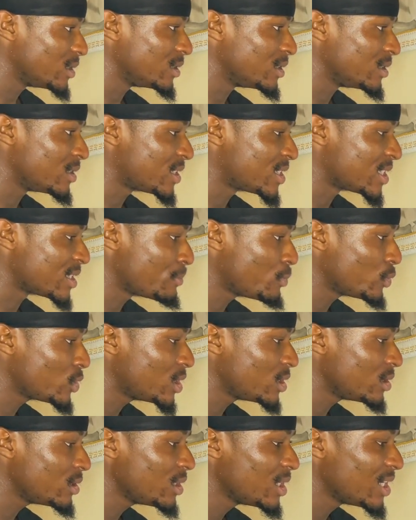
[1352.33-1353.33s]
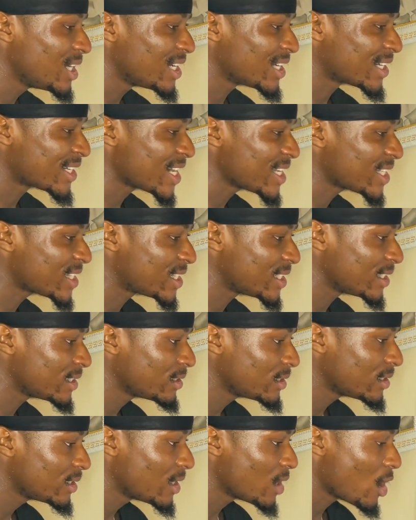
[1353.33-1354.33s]
distributing,
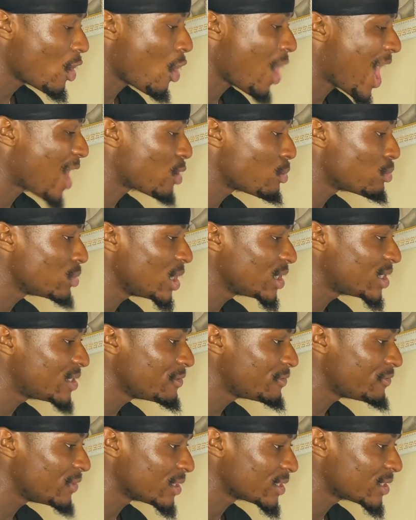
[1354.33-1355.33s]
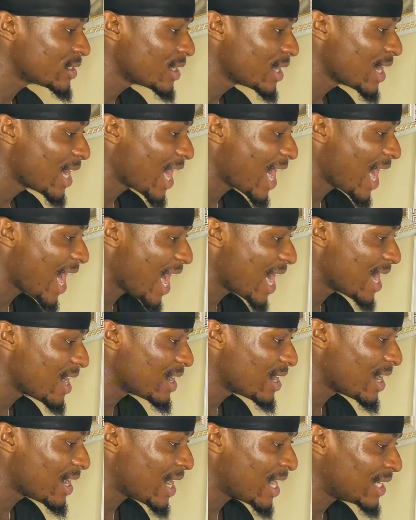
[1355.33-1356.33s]
resting, or accumulating phase,
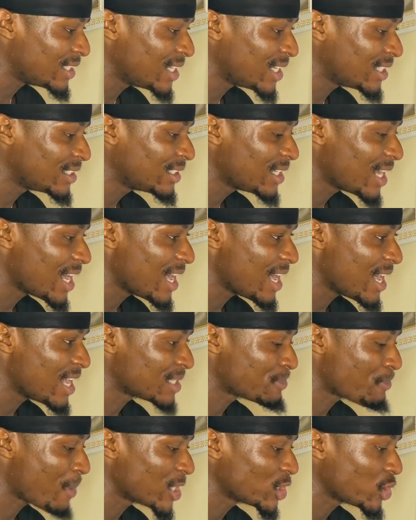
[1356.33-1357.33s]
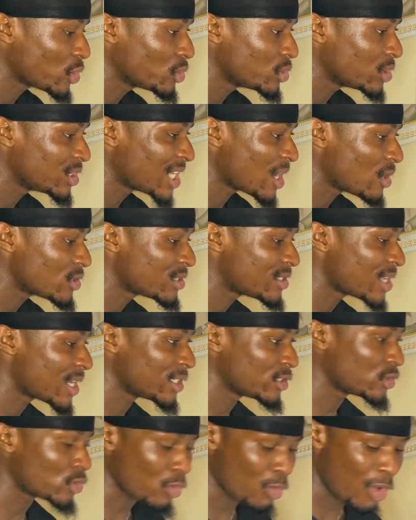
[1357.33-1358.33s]
and then expansion to the downside.
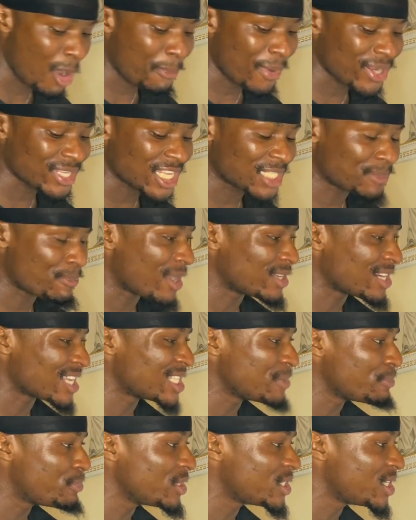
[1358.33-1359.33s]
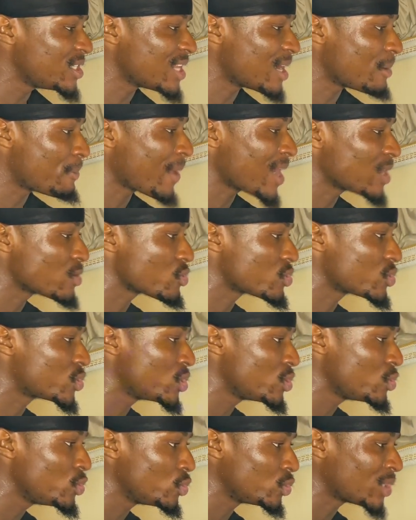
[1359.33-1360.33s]
So when price expands, they're simply seeing that price was
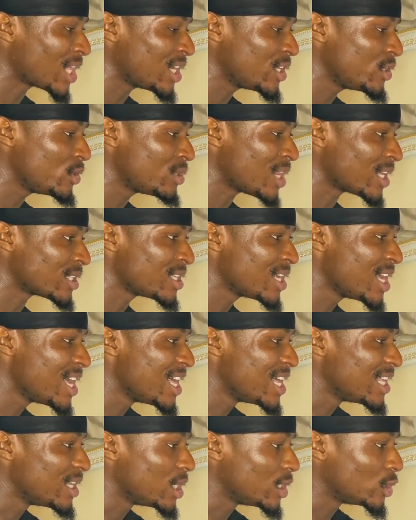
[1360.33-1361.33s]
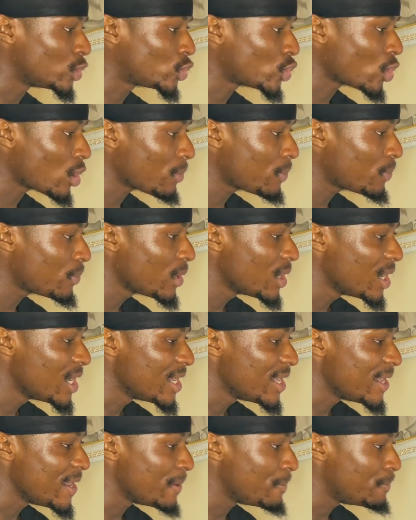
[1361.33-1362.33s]
telling you that a drop,
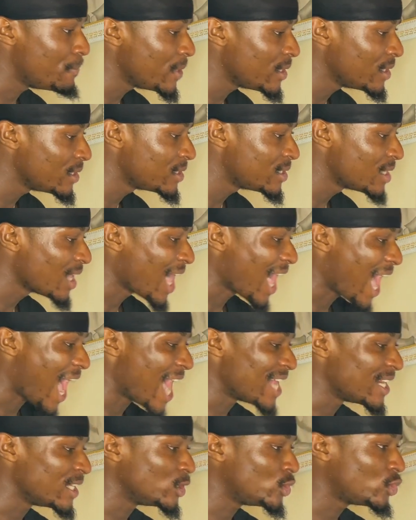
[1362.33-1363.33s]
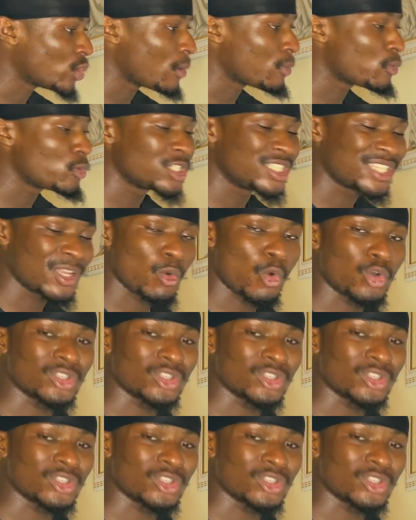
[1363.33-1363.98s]
a base, and a drop, which is a